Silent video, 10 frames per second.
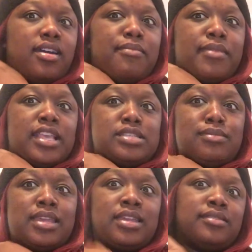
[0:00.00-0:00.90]
it makes
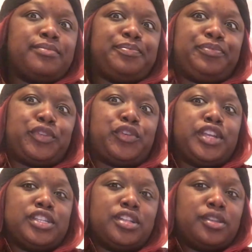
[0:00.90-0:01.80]
me
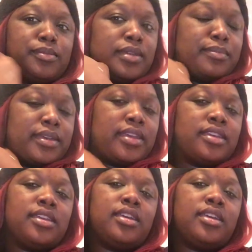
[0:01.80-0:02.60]
cringe a little bit, but